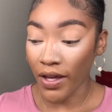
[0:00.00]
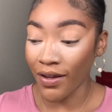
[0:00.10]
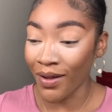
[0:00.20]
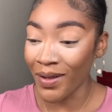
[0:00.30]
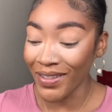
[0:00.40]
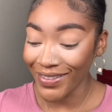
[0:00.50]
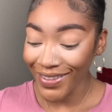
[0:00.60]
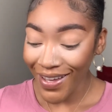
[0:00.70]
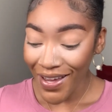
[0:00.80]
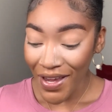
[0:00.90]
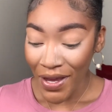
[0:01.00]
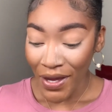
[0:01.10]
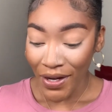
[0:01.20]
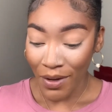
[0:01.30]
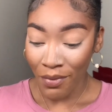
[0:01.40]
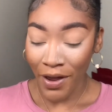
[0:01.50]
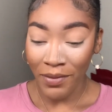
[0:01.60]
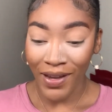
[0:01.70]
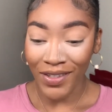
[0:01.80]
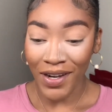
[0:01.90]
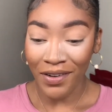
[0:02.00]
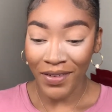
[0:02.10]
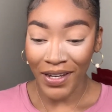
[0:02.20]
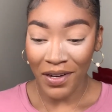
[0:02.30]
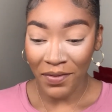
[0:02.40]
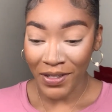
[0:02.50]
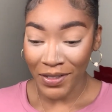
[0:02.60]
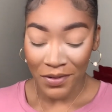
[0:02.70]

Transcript: up. they probably about to try to wake up in a little